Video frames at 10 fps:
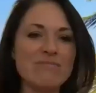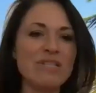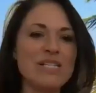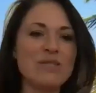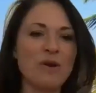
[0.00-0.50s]

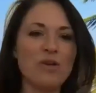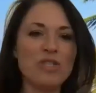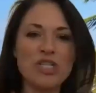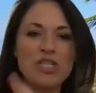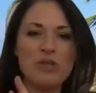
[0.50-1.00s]
please,
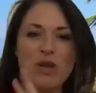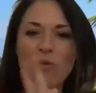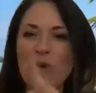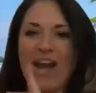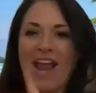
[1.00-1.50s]
Lord, just
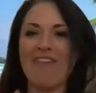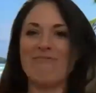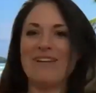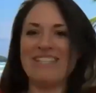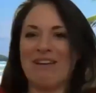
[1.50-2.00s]
one and a
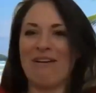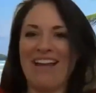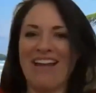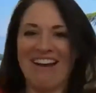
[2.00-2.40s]
half. I'll, okay,